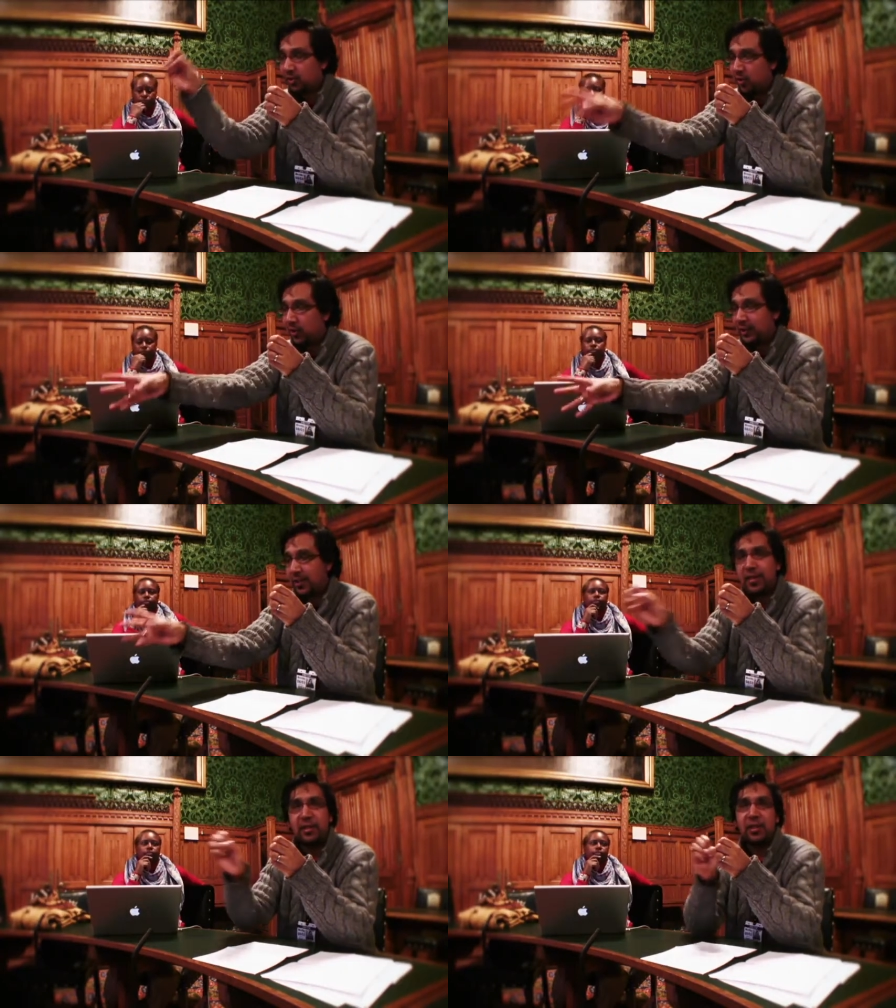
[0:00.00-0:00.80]
you
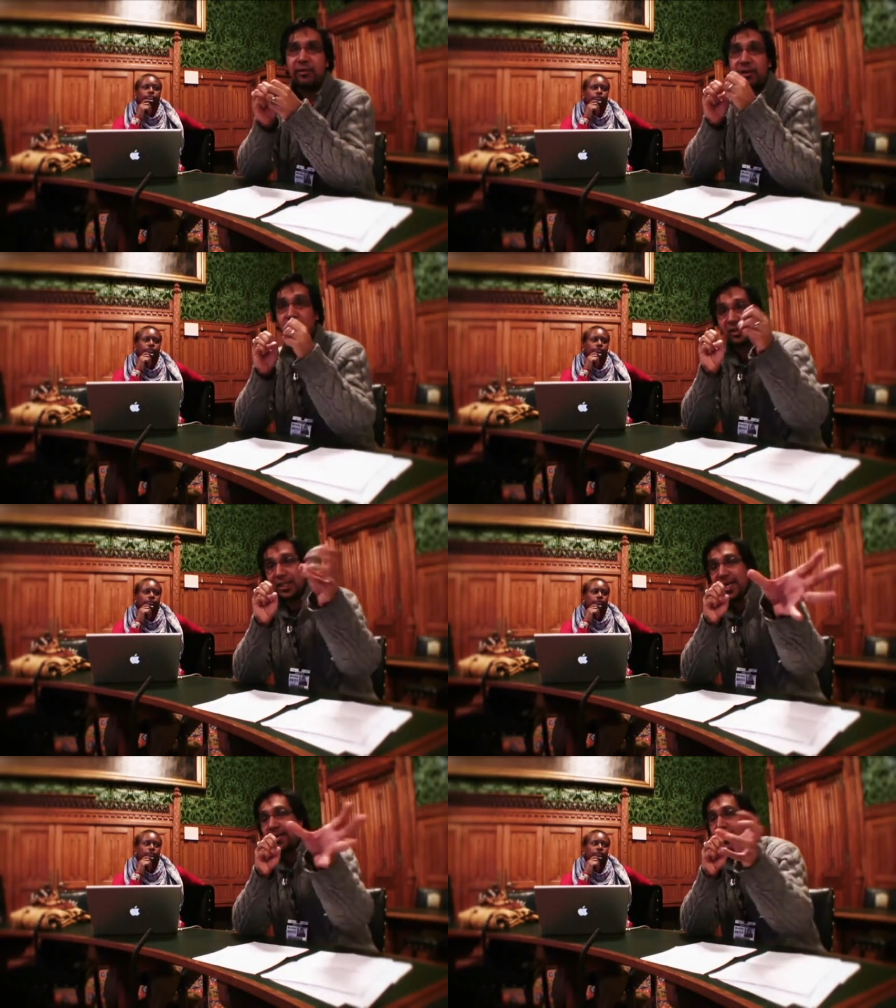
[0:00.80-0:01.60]
accept this theory, and you say
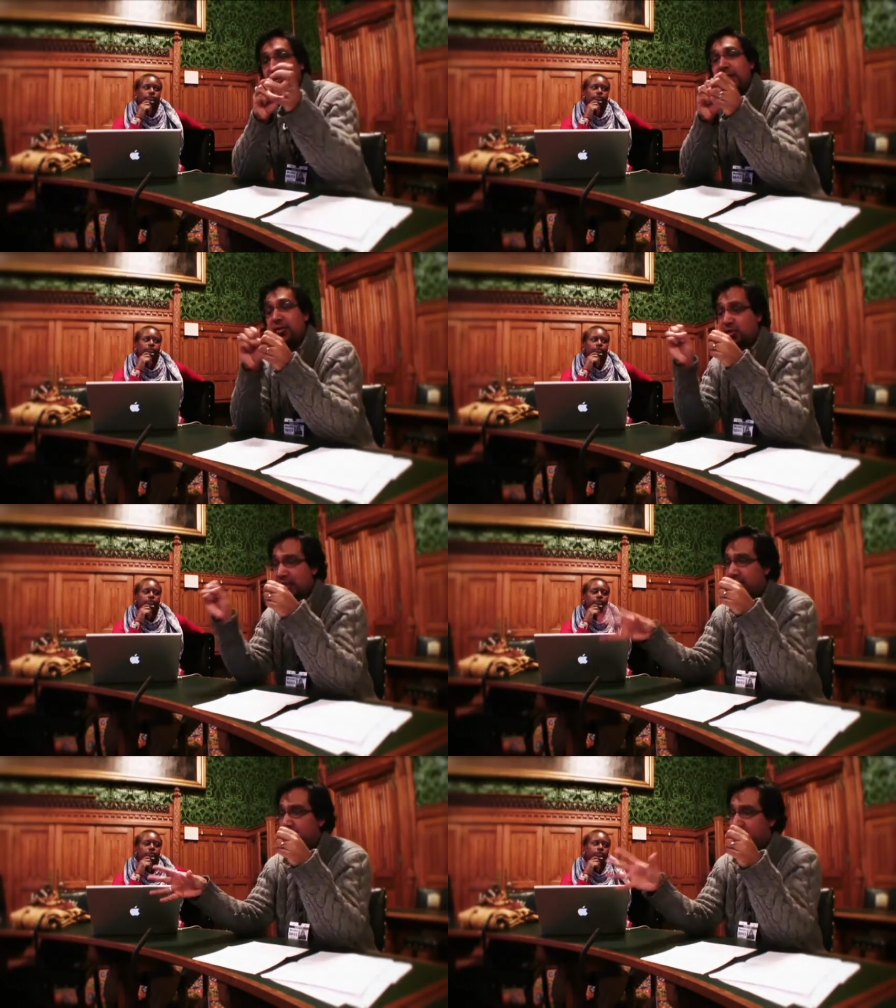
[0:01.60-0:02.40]
that theory, and you say
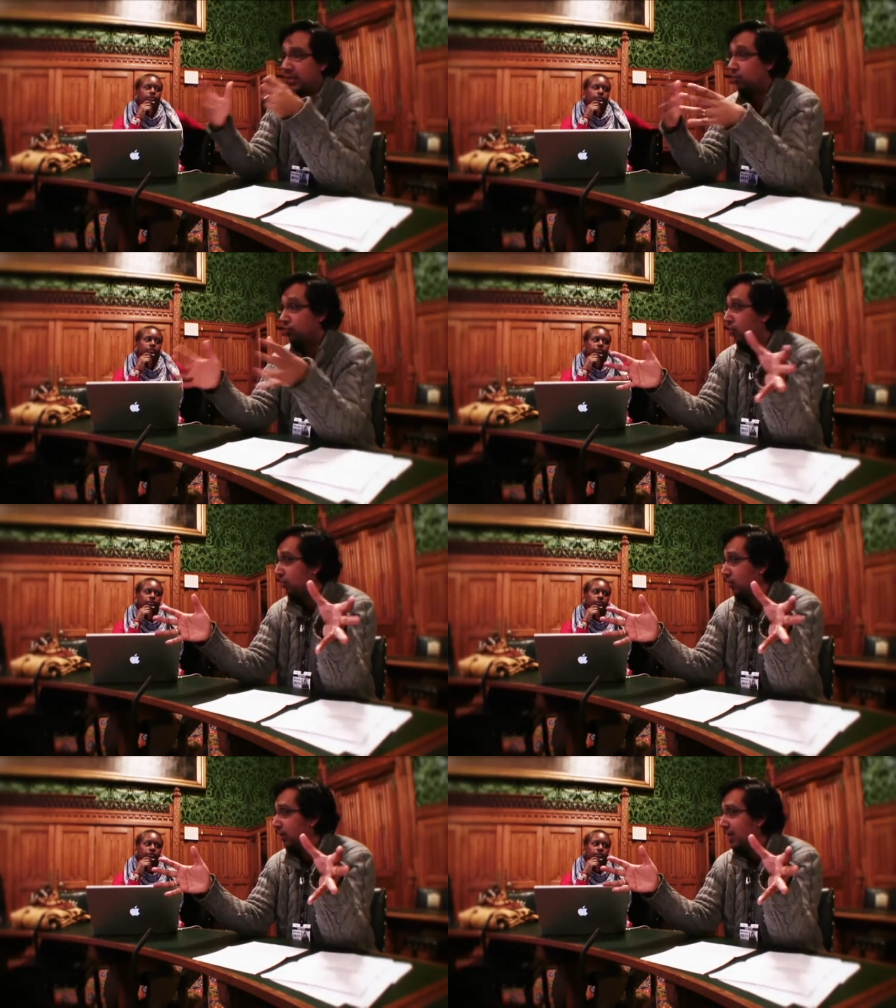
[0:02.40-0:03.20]
that theory, and they're all wrong.